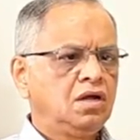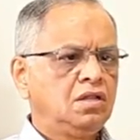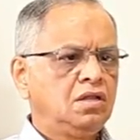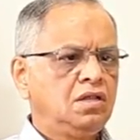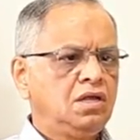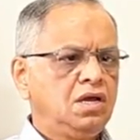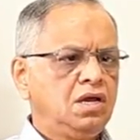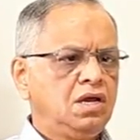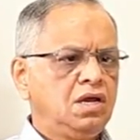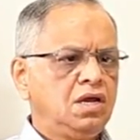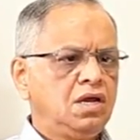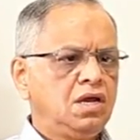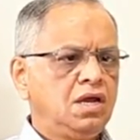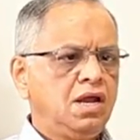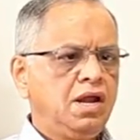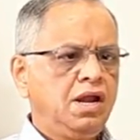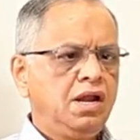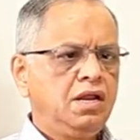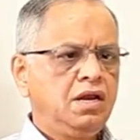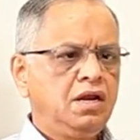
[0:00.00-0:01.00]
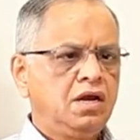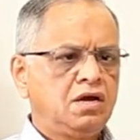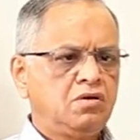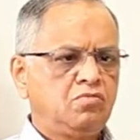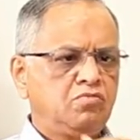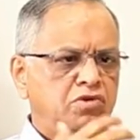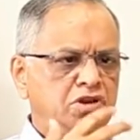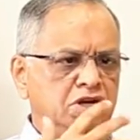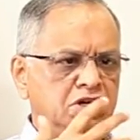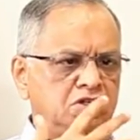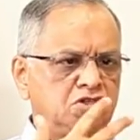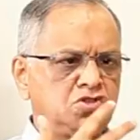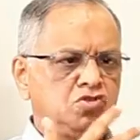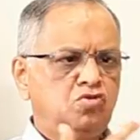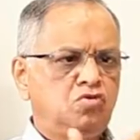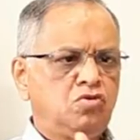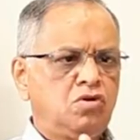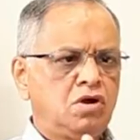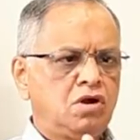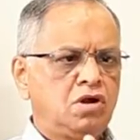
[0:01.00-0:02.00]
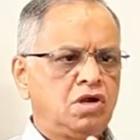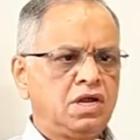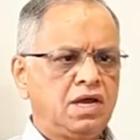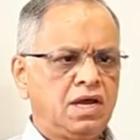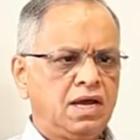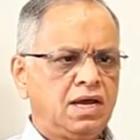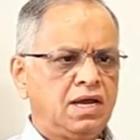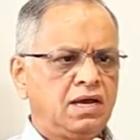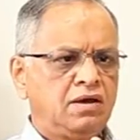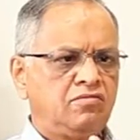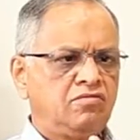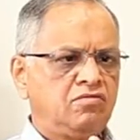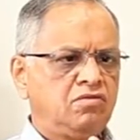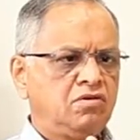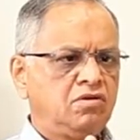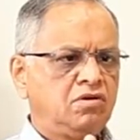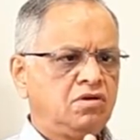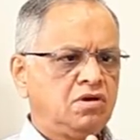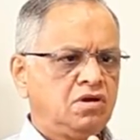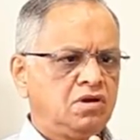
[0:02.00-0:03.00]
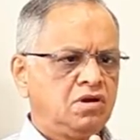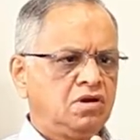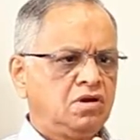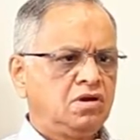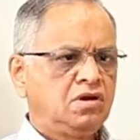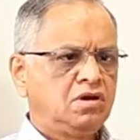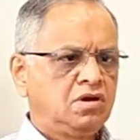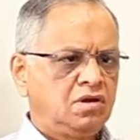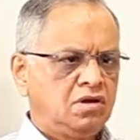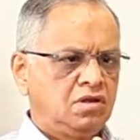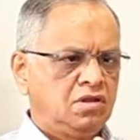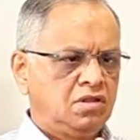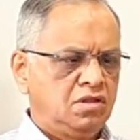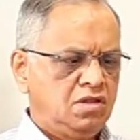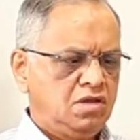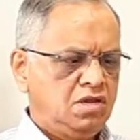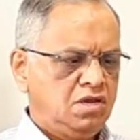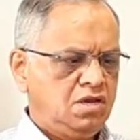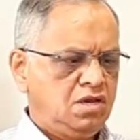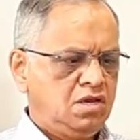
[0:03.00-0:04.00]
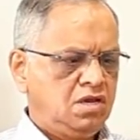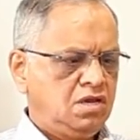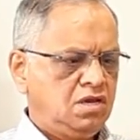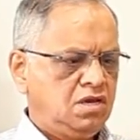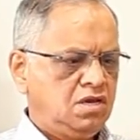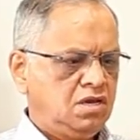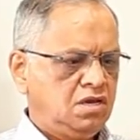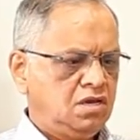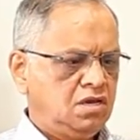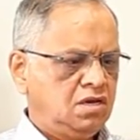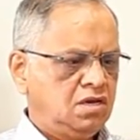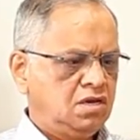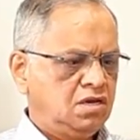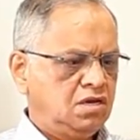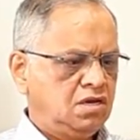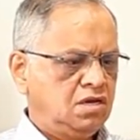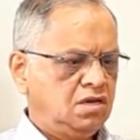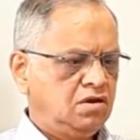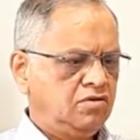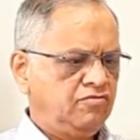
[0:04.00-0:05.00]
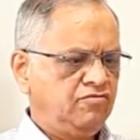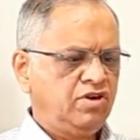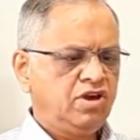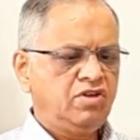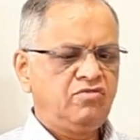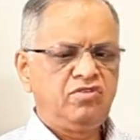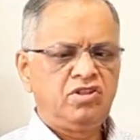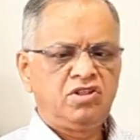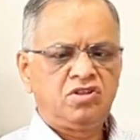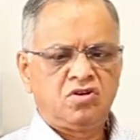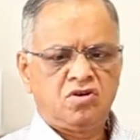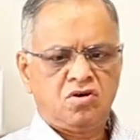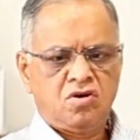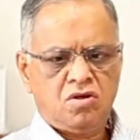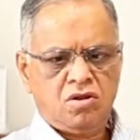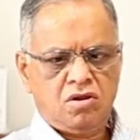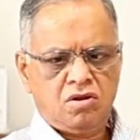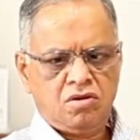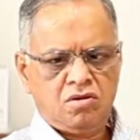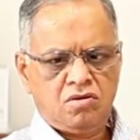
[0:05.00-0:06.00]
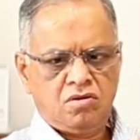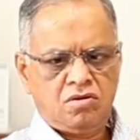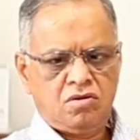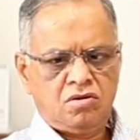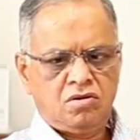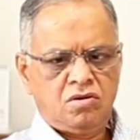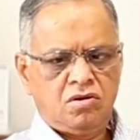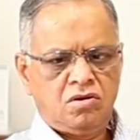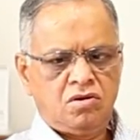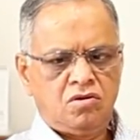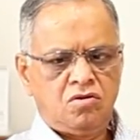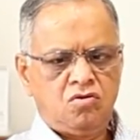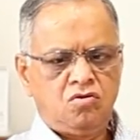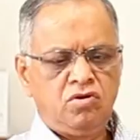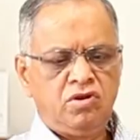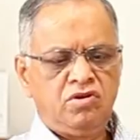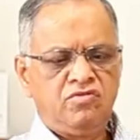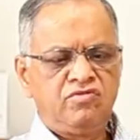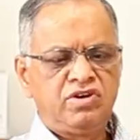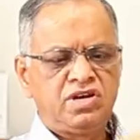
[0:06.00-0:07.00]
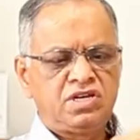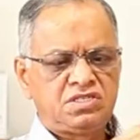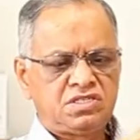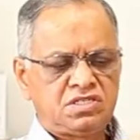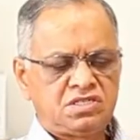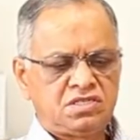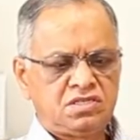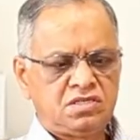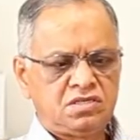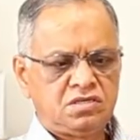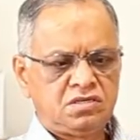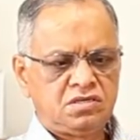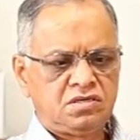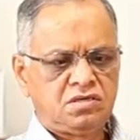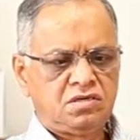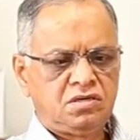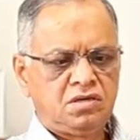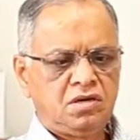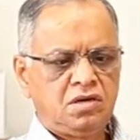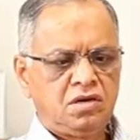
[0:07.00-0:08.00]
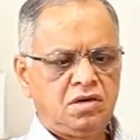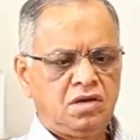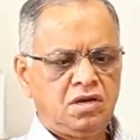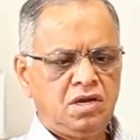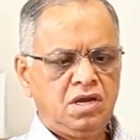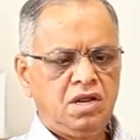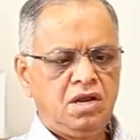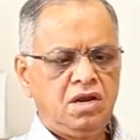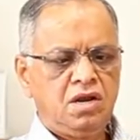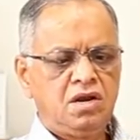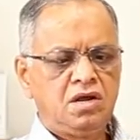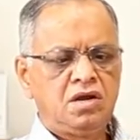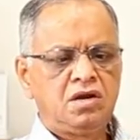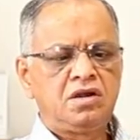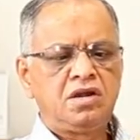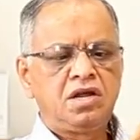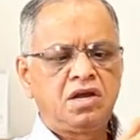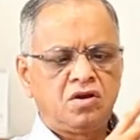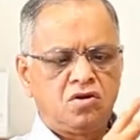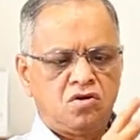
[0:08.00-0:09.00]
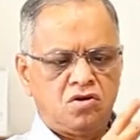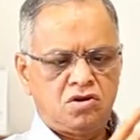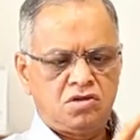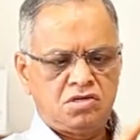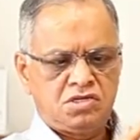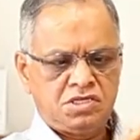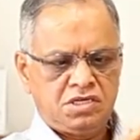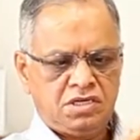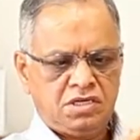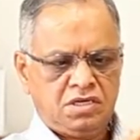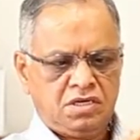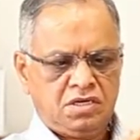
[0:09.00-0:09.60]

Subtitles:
the Indian companies do not have the wherewithal to invest in technology.